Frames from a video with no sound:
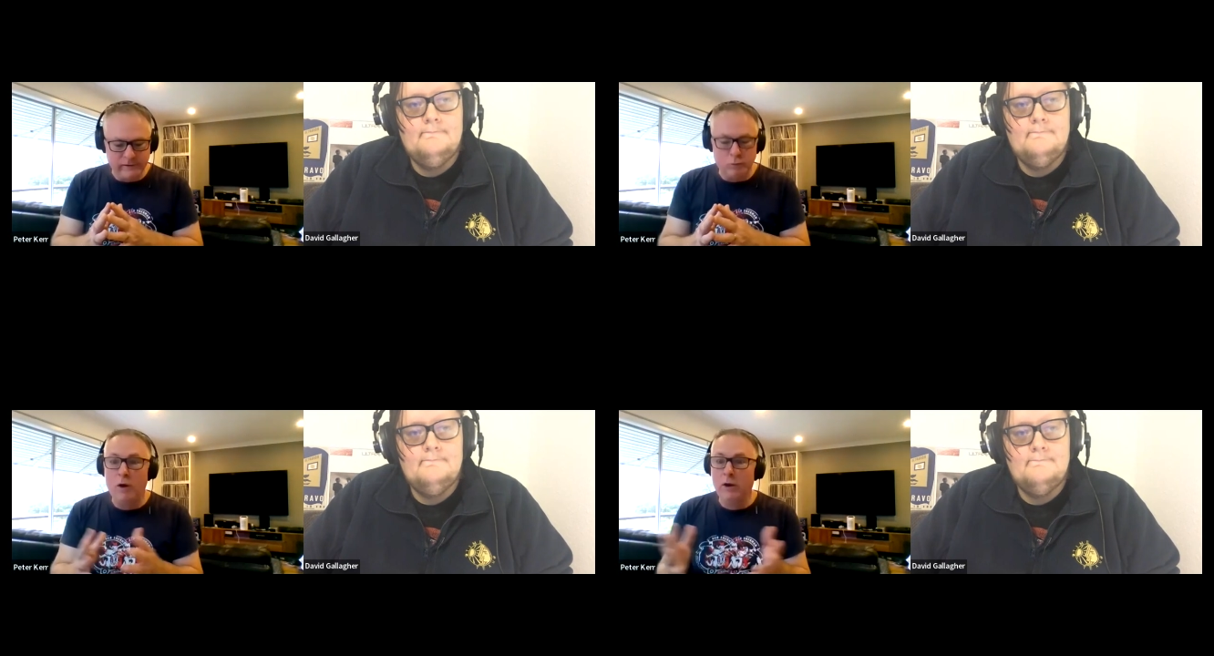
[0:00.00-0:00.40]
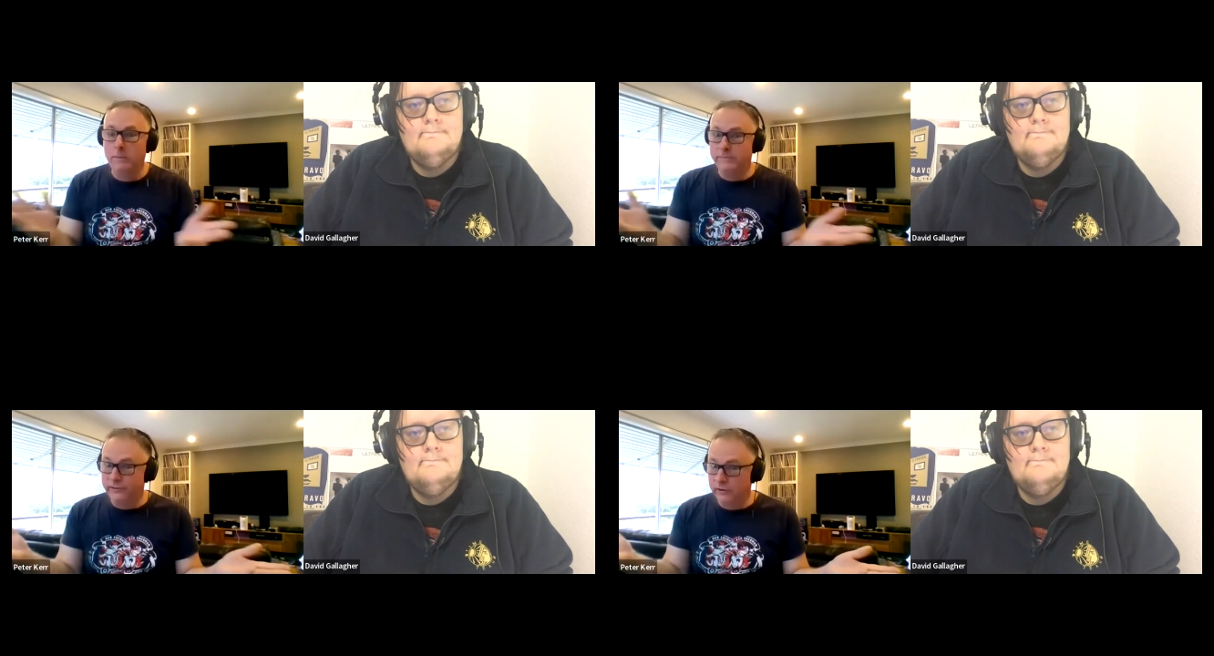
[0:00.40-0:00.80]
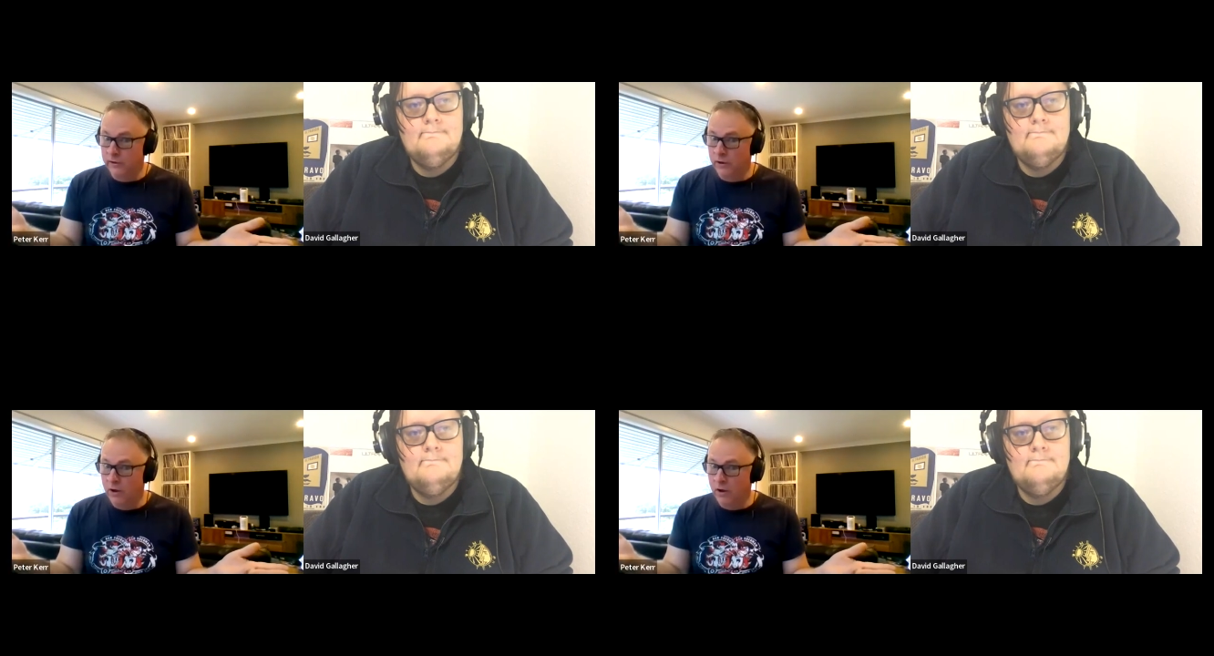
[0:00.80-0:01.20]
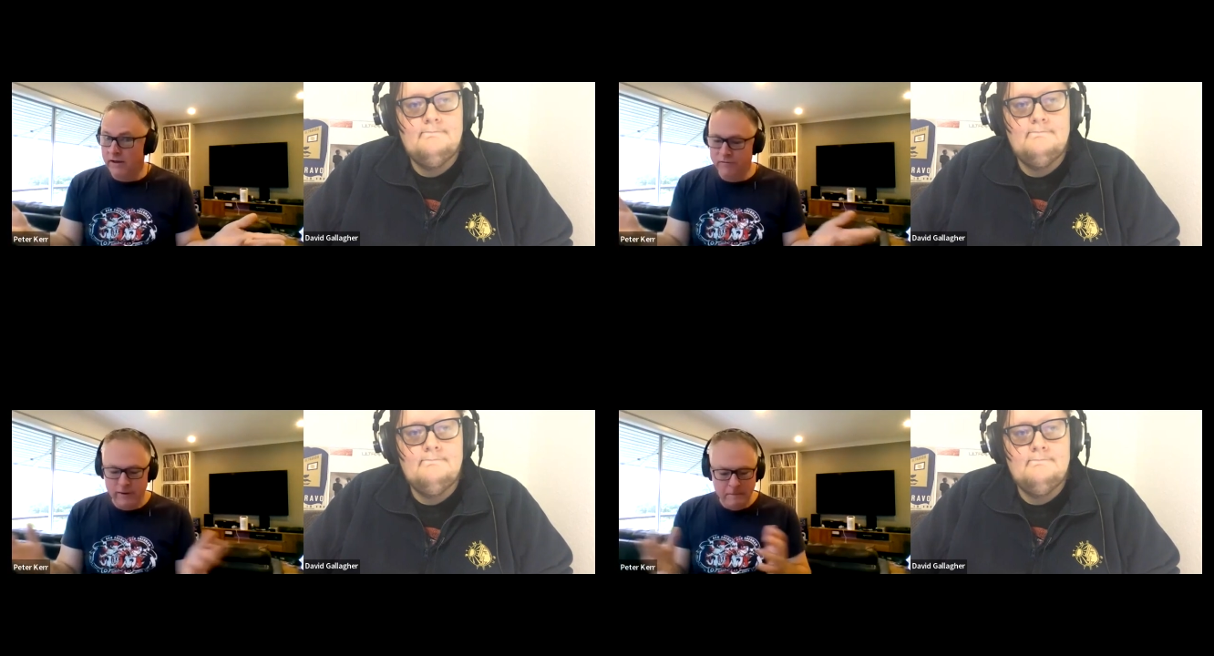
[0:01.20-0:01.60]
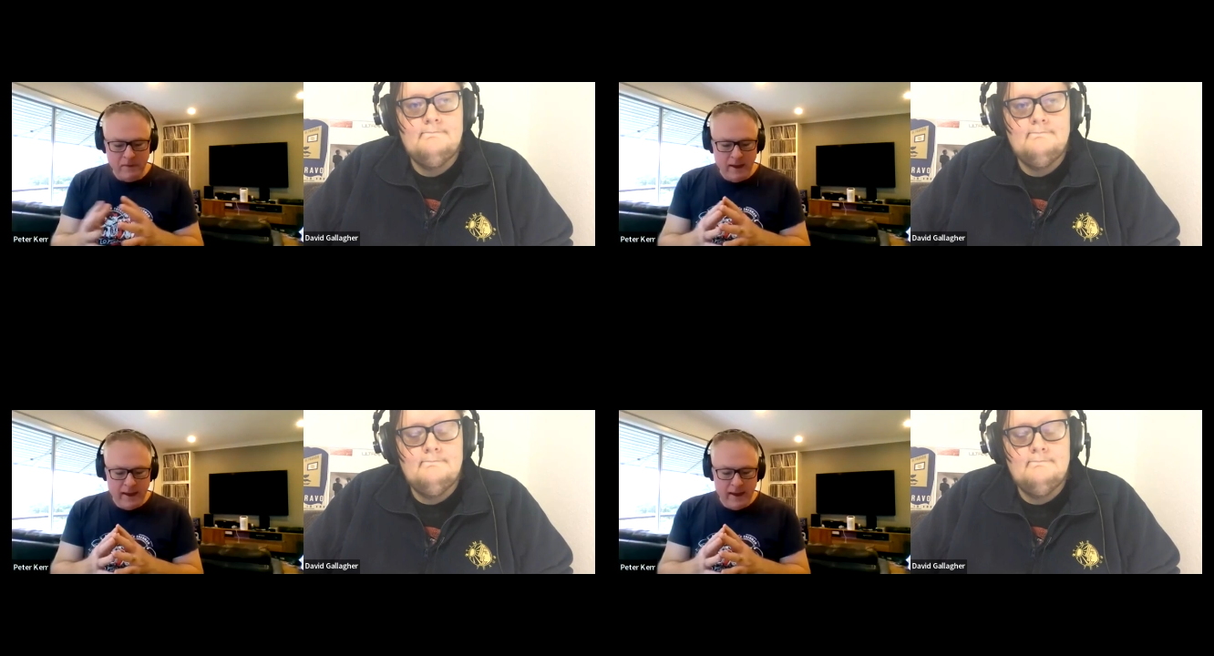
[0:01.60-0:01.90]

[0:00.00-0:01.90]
Speaker 1: and it's While I'm Still Alive.